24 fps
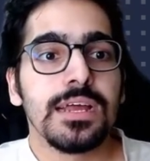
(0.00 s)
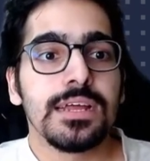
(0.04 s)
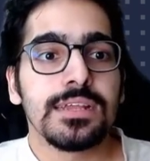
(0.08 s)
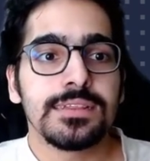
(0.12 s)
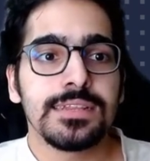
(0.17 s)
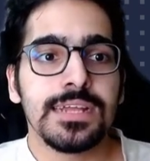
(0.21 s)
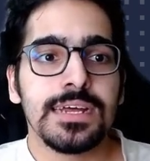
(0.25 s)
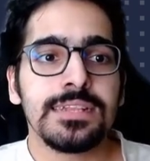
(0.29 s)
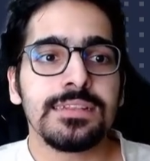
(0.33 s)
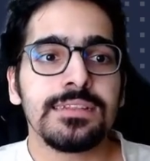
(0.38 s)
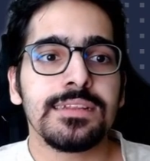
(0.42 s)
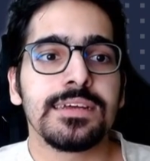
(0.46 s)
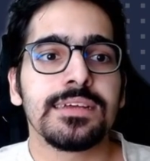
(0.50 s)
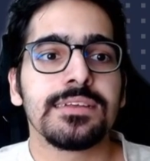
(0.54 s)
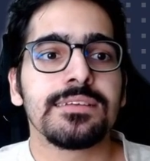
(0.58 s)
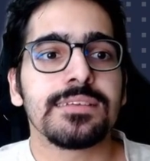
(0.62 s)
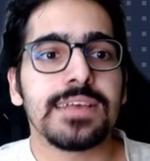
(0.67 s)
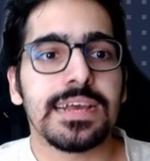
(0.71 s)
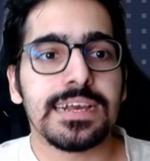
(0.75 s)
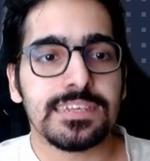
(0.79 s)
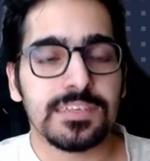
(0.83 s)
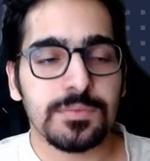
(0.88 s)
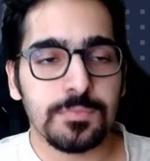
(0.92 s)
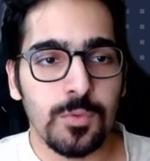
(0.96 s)
Then there is
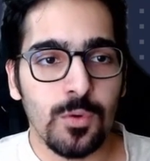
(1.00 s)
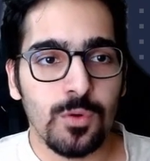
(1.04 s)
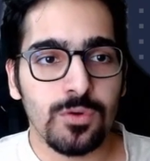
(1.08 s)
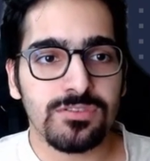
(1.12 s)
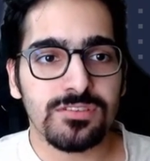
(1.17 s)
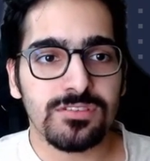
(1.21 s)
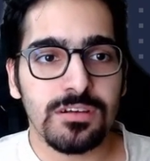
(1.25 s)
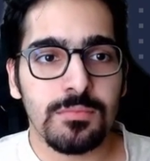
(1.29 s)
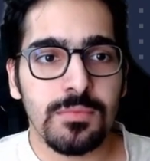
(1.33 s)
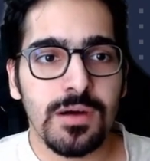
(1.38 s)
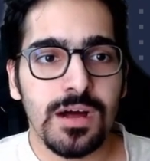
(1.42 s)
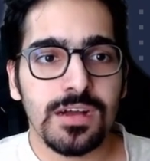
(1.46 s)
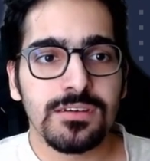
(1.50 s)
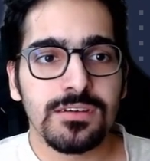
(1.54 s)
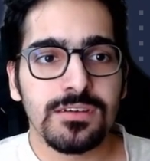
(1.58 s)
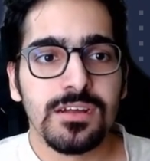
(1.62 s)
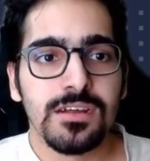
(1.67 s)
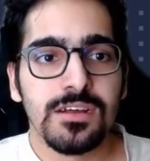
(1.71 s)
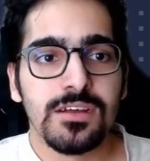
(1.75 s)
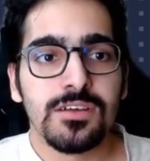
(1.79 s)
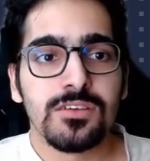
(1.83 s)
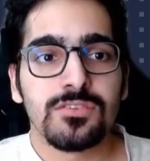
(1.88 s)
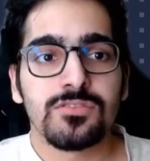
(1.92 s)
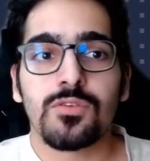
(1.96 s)
expose
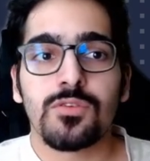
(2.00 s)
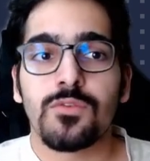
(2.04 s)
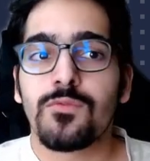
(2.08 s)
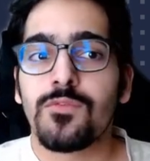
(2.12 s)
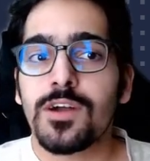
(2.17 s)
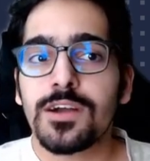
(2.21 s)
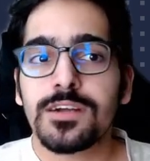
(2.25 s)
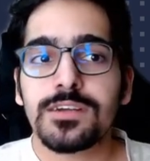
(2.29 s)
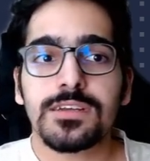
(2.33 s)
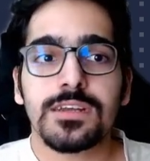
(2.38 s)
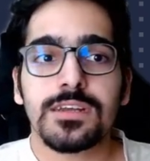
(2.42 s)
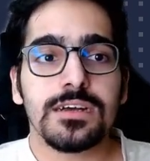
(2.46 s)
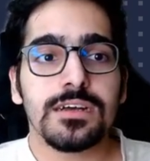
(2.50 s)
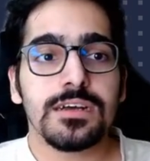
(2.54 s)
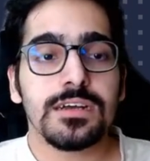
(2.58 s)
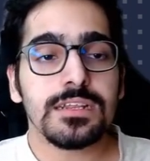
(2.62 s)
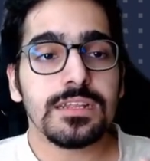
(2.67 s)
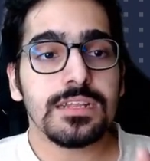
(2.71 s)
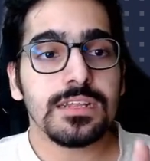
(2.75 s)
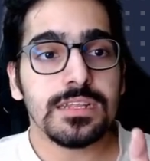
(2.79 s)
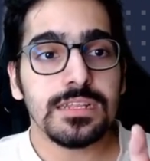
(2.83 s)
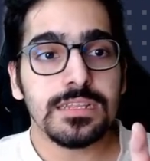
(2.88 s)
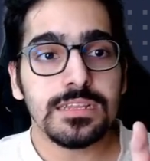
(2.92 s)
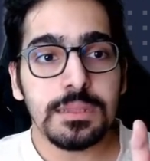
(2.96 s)
command. So what
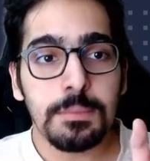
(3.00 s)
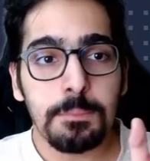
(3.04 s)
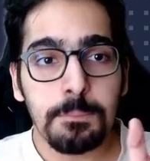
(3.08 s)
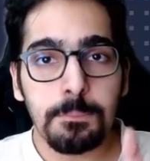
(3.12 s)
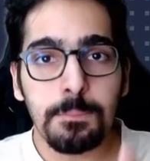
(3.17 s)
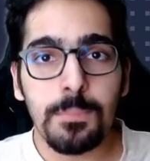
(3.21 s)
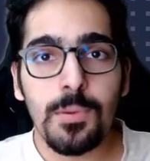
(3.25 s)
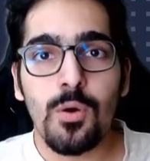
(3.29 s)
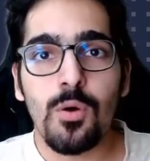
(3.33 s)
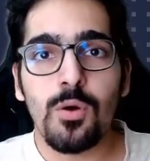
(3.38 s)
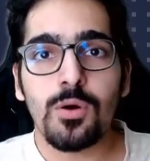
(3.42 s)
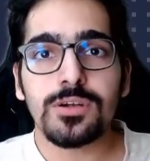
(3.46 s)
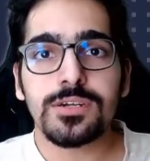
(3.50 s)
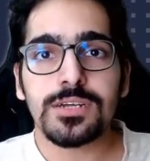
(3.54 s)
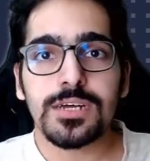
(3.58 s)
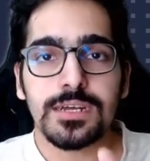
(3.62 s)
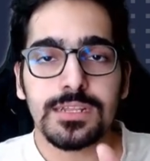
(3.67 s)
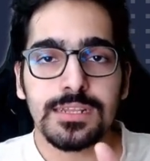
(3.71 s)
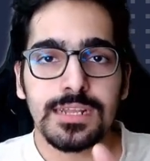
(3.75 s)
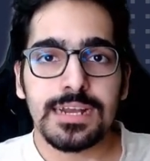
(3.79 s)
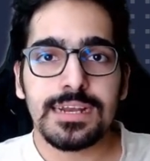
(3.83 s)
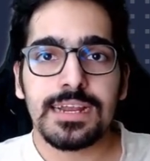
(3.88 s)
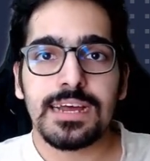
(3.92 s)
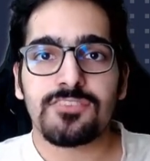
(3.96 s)
the port
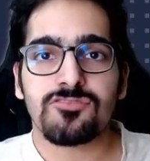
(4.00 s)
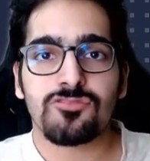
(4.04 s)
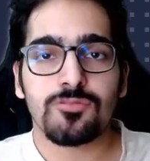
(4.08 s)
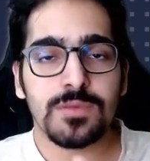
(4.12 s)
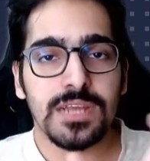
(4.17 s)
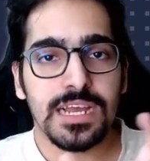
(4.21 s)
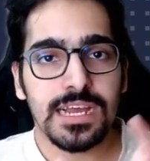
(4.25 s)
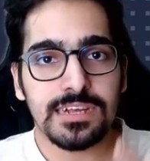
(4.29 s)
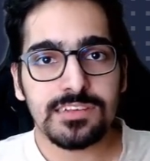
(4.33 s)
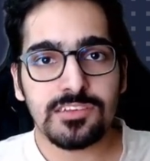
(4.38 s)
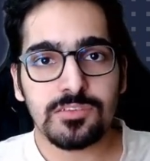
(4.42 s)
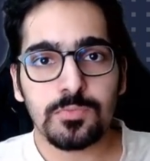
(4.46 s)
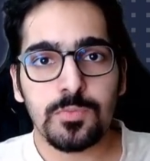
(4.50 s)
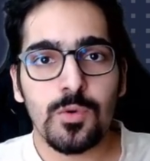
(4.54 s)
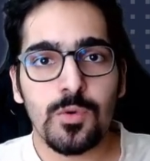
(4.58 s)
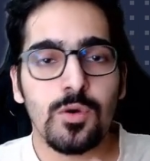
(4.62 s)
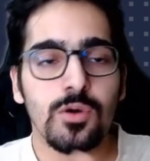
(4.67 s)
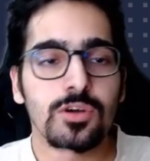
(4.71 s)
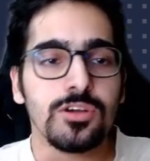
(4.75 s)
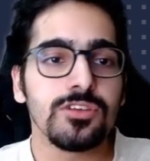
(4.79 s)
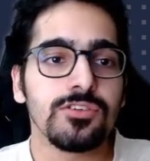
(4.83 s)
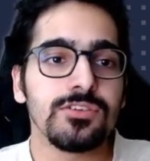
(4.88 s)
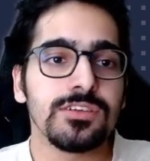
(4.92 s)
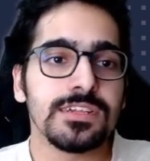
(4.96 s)
that has to be
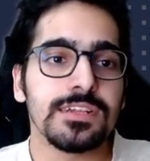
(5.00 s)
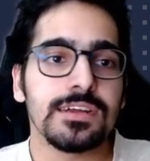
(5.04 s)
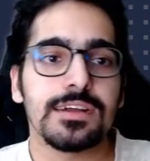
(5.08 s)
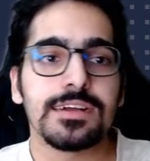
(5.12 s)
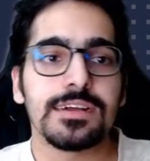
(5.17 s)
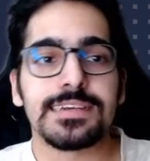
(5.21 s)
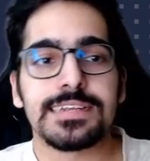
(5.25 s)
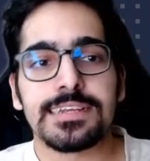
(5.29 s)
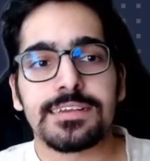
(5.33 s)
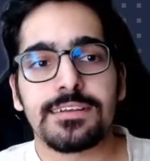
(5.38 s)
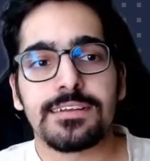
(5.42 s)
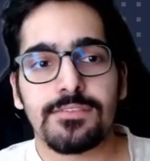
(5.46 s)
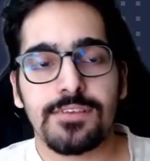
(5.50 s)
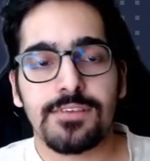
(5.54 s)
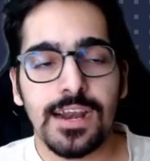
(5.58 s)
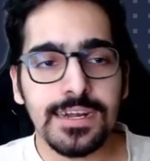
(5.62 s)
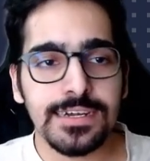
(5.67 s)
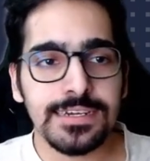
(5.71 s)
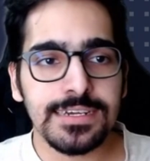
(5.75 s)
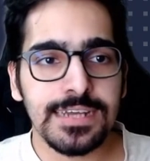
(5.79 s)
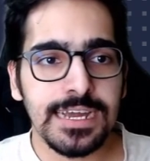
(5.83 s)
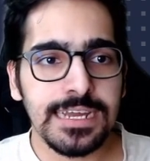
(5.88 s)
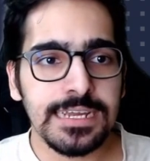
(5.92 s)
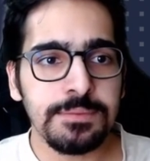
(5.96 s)
exported during the container
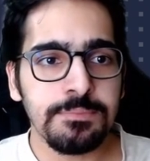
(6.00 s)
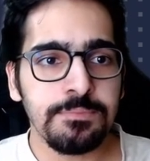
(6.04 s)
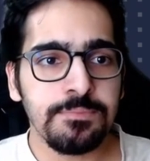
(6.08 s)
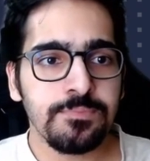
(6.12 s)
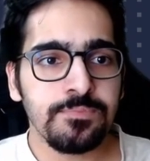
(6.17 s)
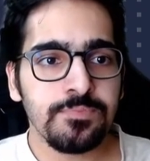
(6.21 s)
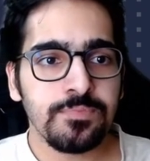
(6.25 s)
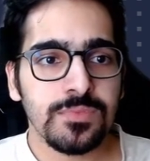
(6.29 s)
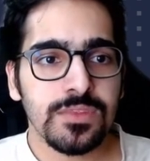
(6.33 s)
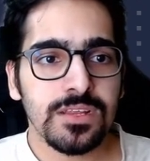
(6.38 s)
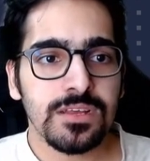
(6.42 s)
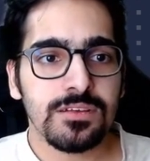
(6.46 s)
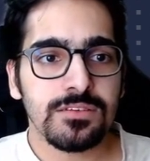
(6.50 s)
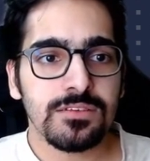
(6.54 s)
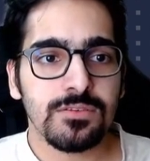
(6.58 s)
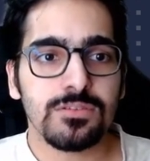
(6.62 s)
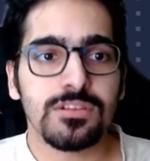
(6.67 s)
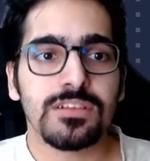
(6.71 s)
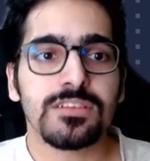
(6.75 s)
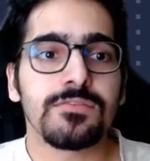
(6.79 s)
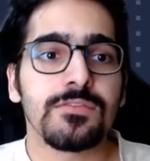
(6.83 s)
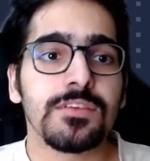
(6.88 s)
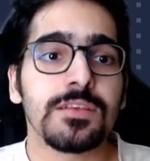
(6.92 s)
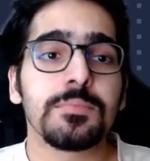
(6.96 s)
runtime. So
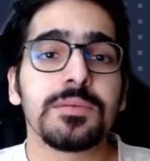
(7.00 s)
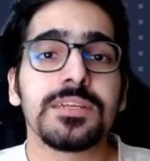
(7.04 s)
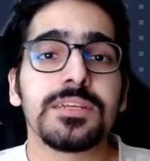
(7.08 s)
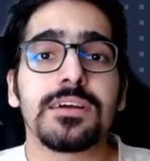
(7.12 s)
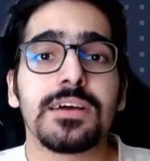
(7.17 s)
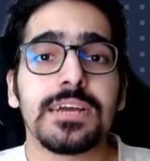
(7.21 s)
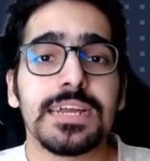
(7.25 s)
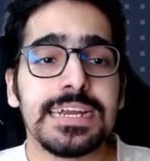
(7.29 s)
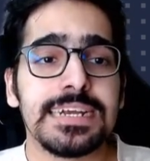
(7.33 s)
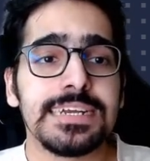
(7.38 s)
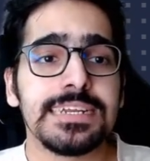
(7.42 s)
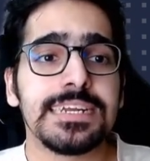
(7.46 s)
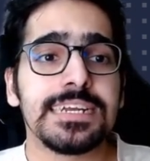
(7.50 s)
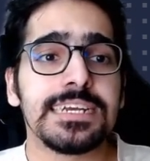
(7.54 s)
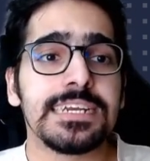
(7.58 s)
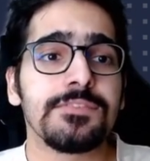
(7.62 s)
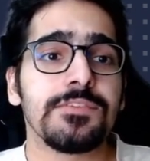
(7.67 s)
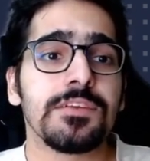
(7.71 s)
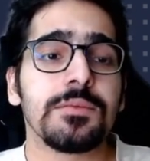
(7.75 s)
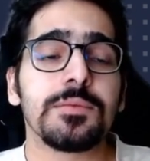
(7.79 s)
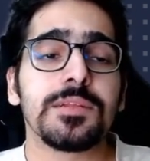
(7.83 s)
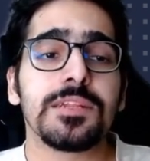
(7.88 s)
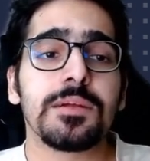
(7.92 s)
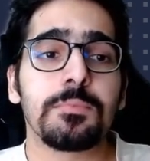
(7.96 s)
this will be the 8080
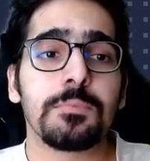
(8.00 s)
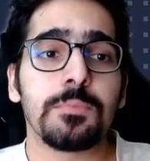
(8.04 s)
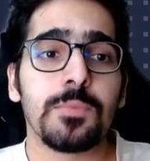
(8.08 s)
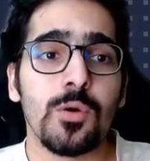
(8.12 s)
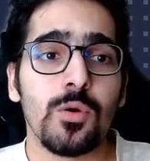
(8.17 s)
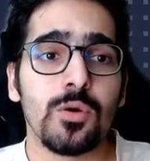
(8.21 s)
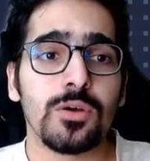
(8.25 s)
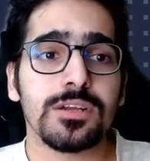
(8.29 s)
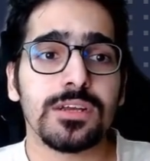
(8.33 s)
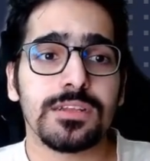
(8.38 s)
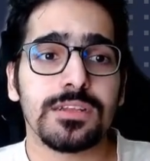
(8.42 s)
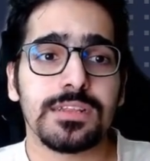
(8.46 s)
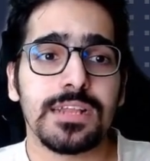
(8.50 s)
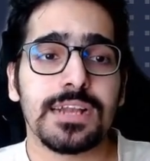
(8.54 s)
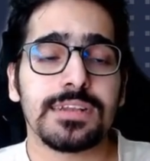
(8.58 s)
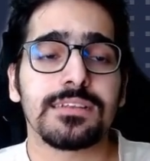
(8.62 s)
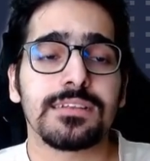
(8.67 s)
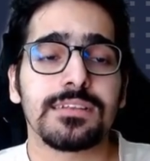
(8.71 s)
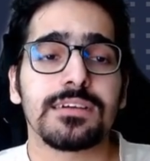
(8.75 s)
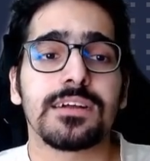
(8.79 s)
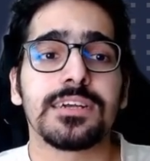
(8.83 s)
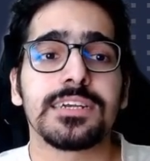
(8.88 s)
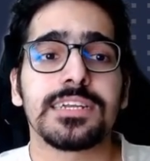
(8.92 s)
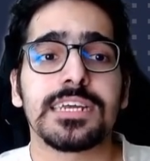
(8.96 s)
will be the port
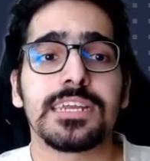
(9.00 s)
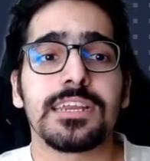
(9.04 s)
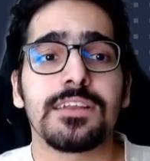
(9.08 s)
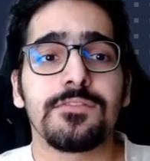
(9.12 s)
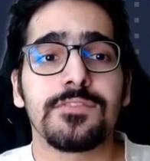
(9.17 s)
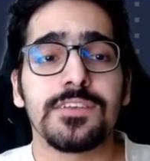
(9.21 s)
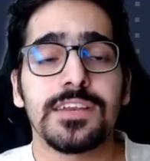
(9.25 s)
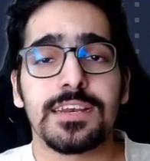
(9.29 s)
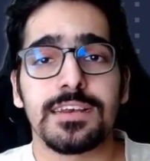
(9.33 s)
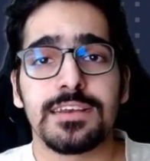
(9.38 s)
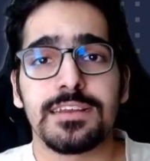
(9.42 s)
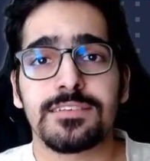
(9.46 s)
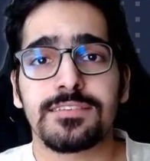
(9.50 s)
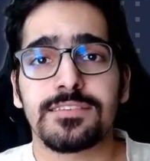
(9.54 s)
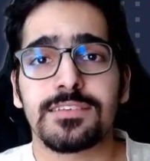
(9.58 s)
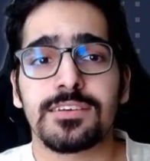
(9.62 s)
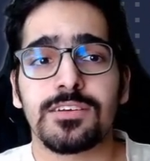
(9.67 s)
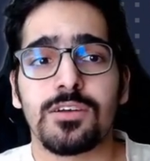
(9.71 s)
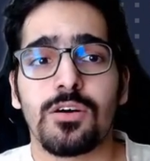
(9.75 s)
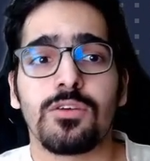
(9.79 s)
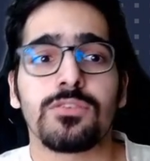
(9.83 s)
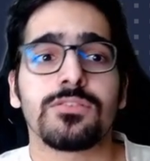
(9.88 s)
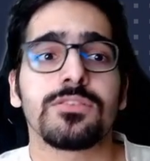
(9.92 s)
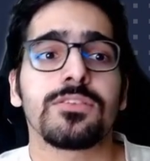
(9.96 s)
that the container will
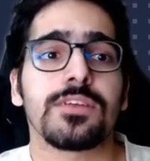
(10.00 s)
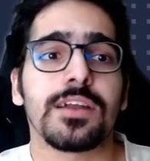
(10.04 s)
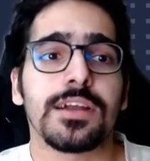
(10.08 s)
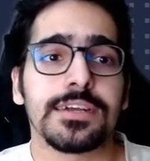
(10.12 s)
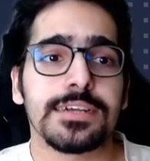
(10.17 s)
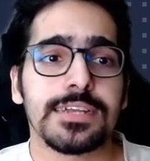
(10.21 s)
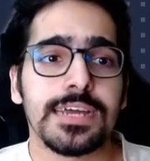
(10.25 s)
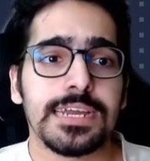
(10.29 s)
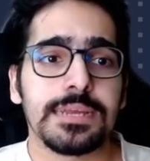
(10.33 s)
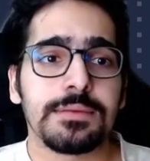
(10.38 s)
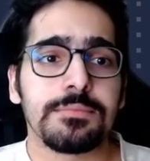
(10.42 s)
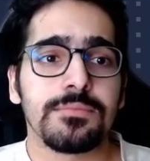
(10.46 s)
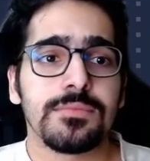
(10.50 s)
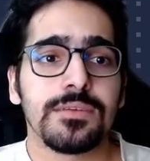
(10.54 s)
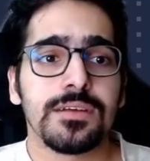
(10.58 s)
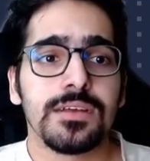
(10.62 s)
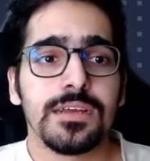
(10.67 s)
listen on the runtime.